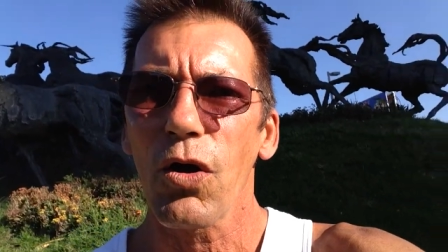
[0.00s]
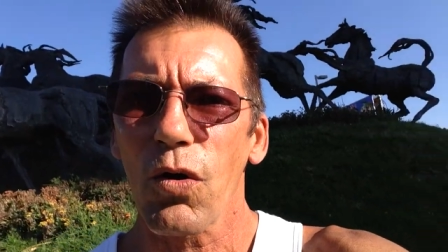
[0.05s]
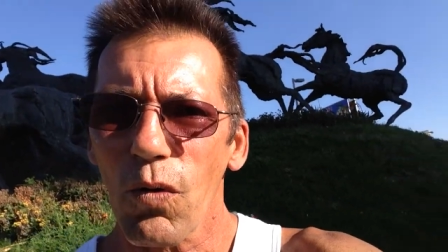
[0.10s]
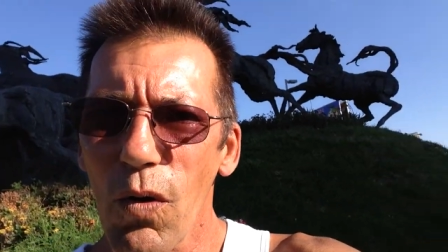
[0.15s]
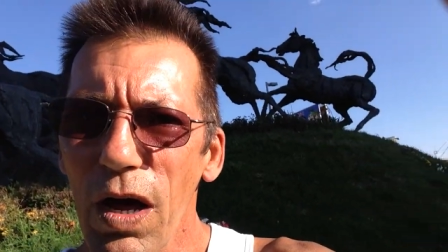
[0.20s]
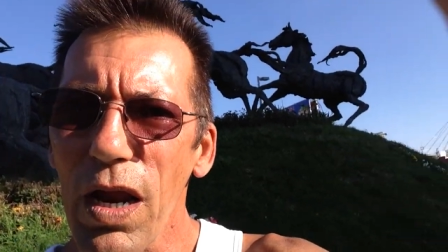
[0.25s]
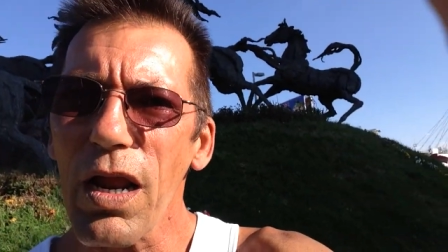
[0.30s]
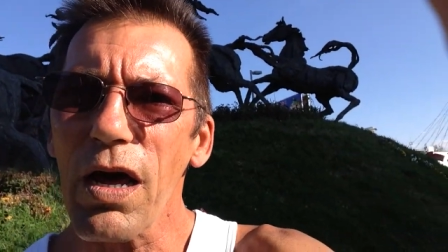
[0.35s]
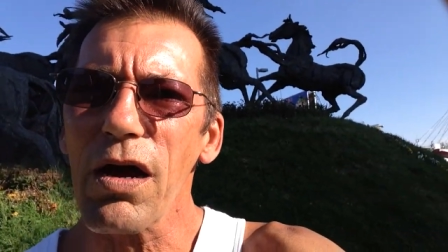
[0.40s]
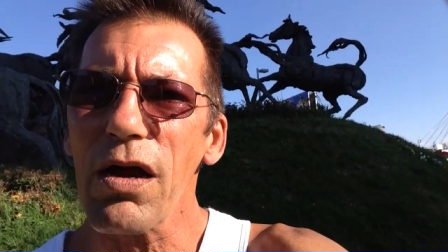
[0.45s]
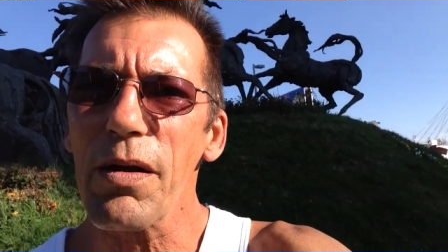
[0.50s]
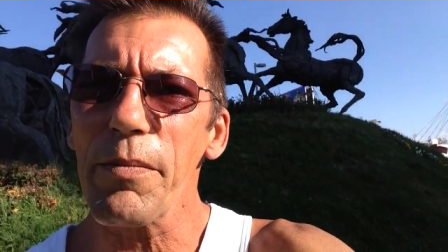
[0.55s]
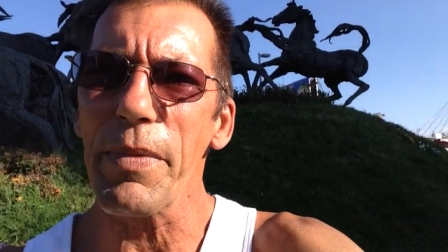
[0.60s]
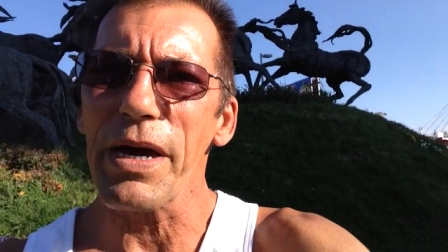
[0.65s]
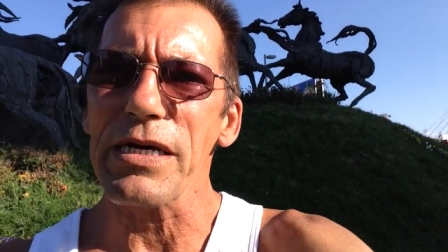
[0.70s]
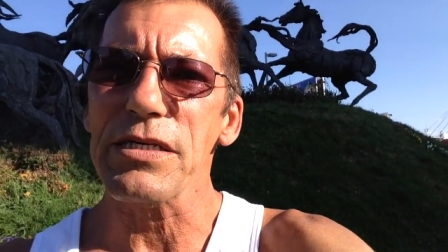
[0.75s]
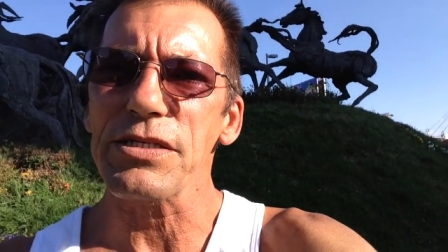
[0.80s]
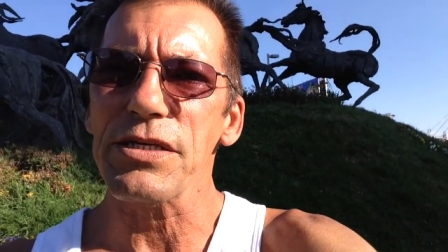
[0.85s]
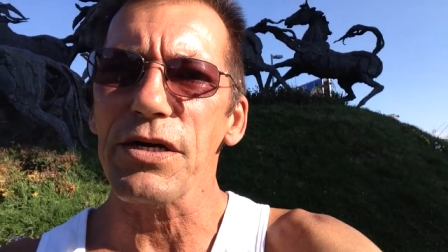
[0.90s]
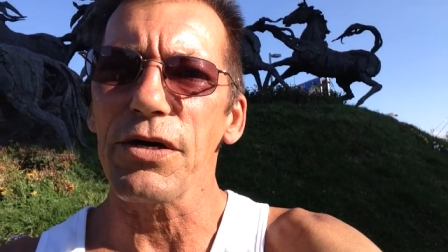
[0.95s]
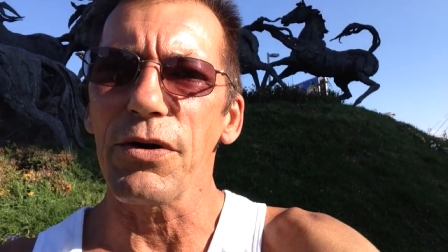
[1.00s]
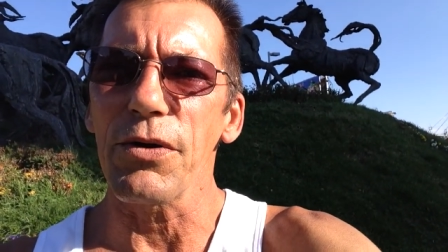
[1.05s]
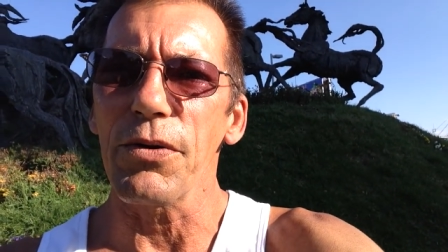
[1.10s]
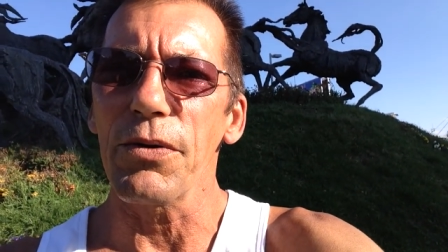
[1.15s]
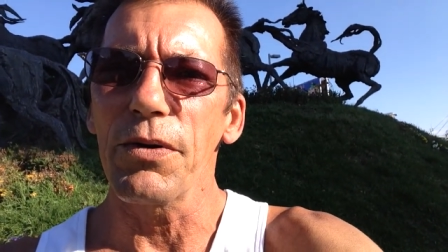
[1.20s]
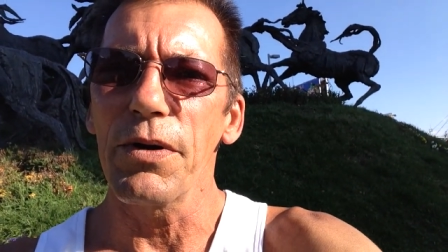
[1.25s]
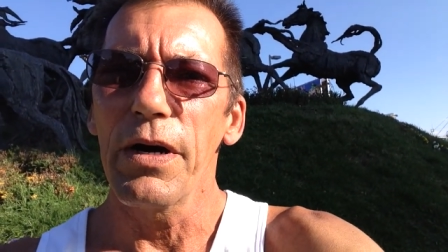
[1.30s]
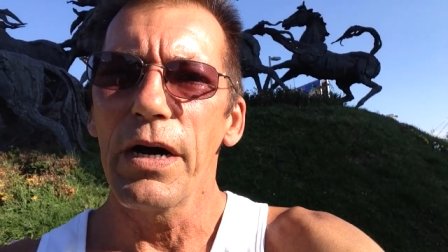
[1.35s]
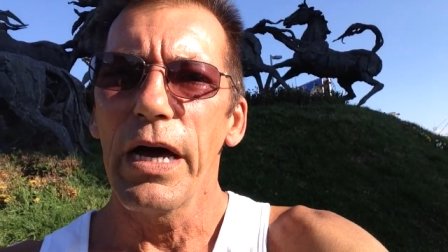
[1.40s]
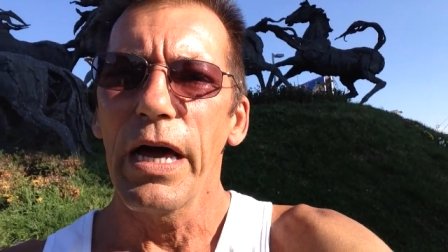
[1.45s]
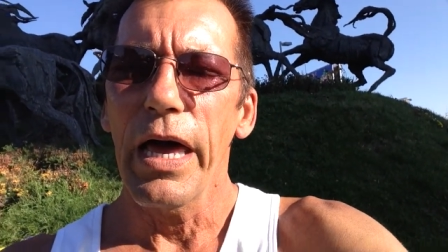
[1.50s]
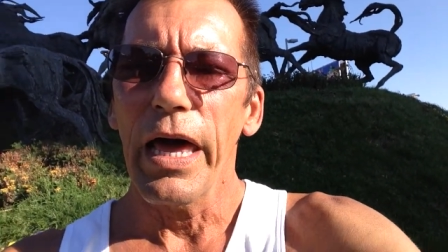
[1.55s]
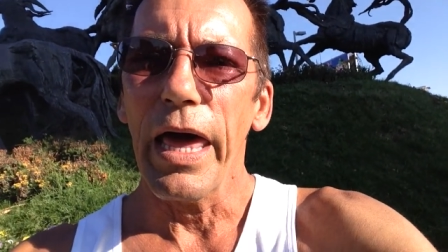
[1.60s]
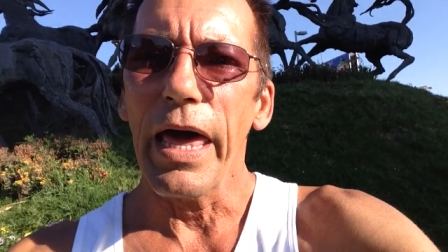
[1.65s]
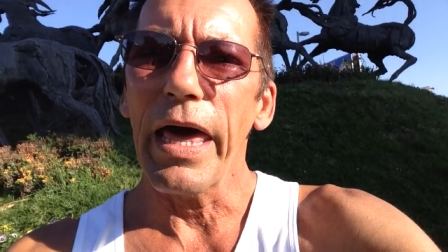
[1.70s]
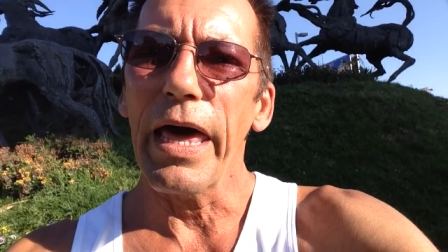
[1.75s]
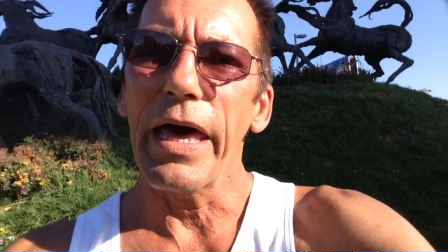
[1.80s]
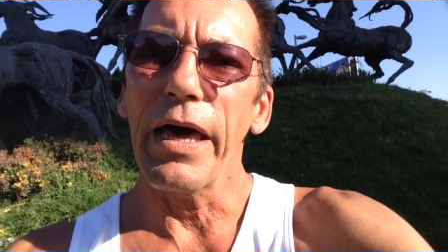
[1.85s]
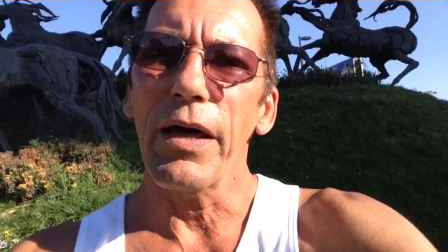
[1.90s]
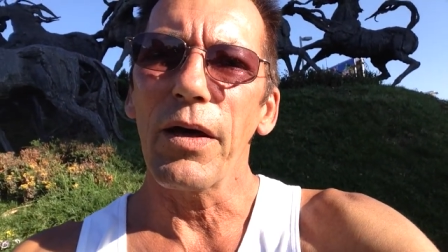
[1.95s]
Guadalajara, Mexico.
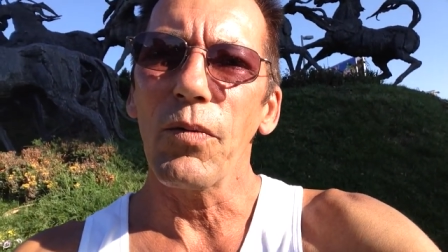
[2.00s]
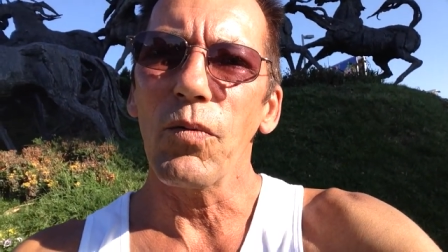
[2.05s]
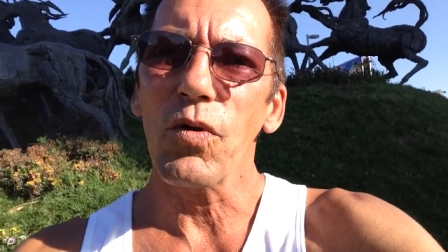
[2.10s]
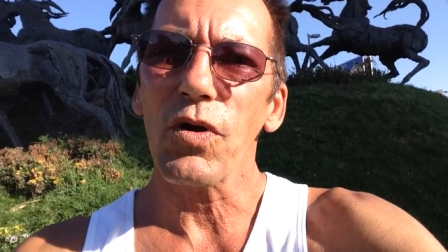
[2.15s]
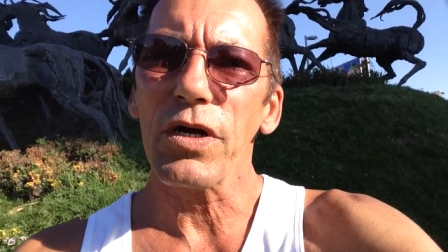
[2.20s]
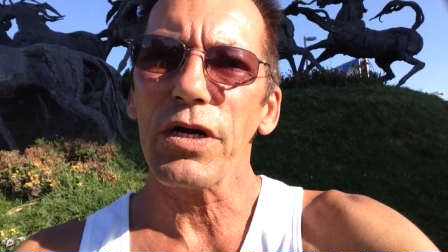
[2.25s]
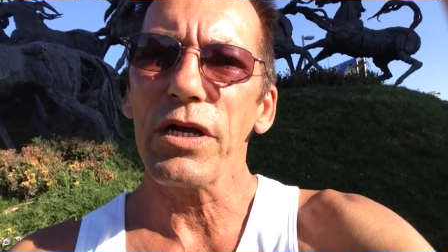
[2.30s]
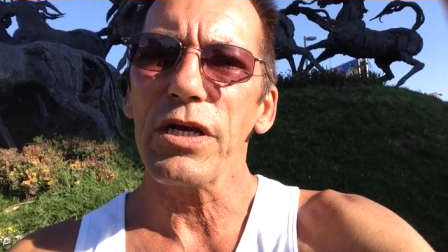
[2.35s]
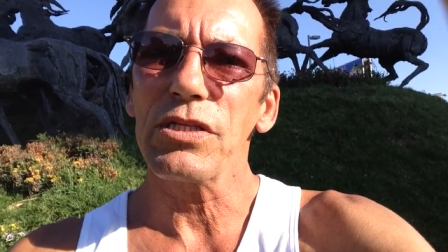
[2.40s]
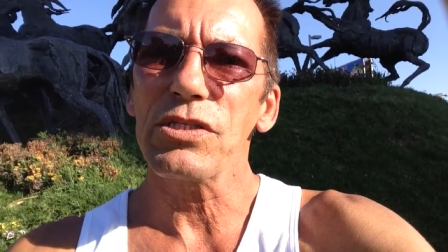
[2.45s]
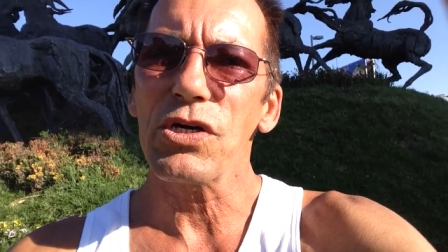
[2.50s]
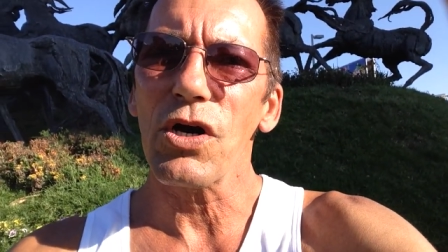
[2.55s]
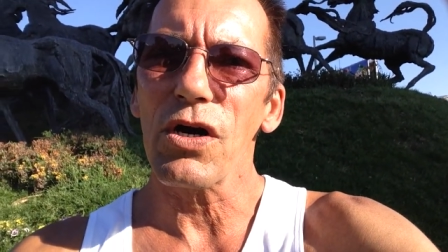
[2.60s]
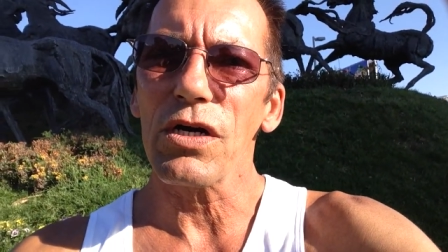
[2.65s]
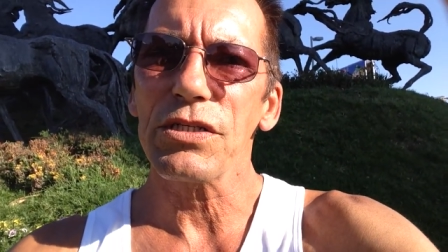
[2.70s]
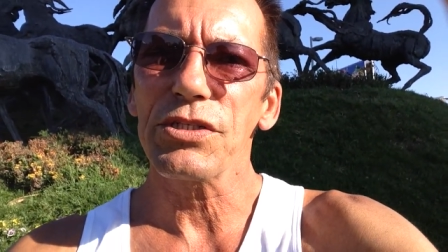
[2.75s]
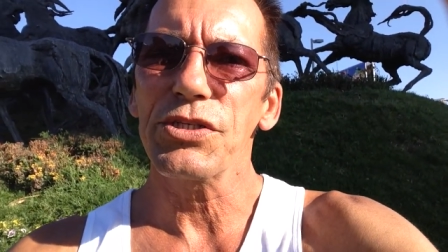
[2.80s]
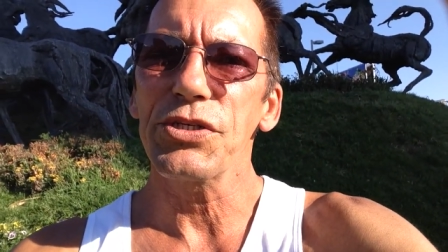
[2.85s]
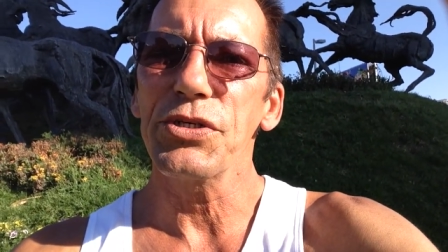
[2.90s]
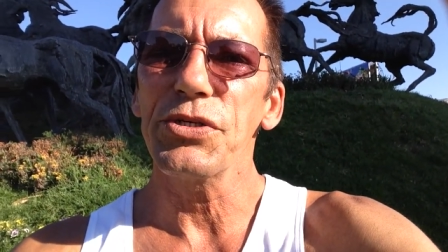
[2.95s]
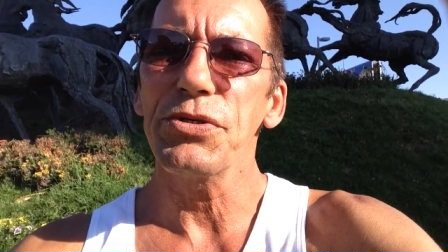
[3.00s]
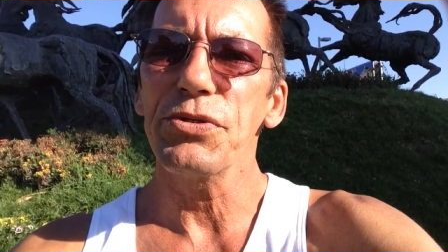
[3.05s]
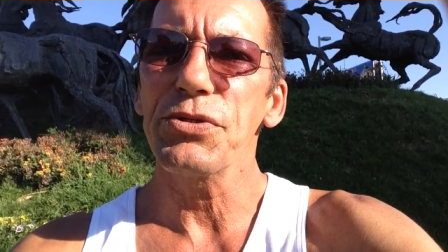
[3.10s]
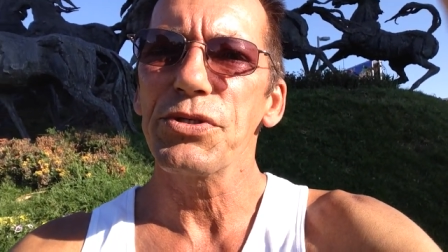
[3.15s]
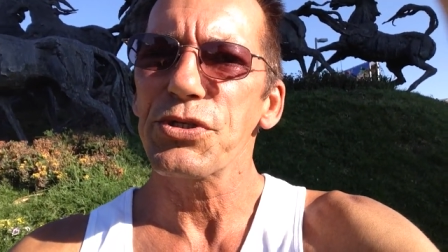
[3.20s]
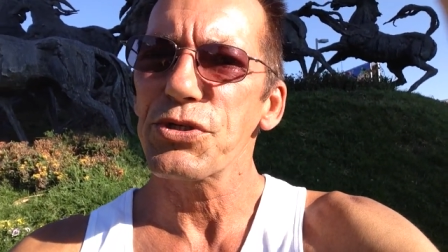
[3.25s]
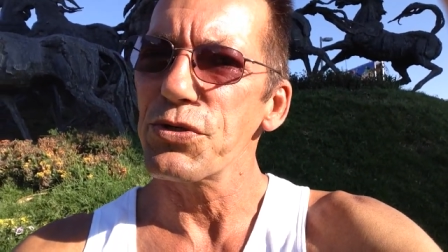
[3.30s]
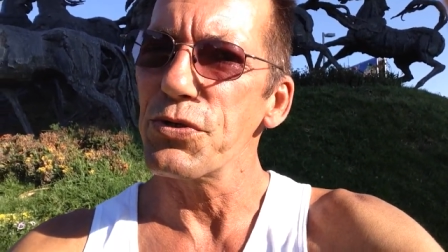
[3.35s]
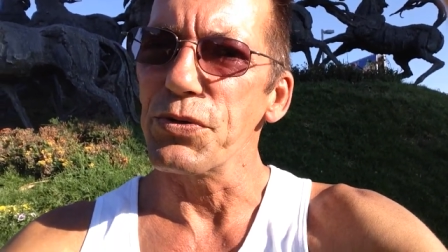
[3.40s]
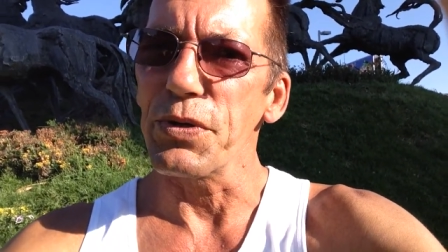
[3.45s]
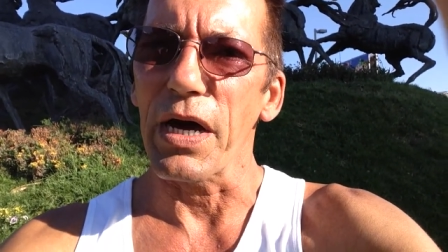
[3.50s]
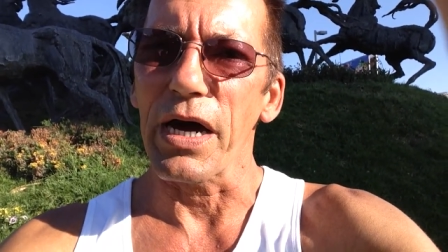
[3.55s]
And we're gonna talk to you soon.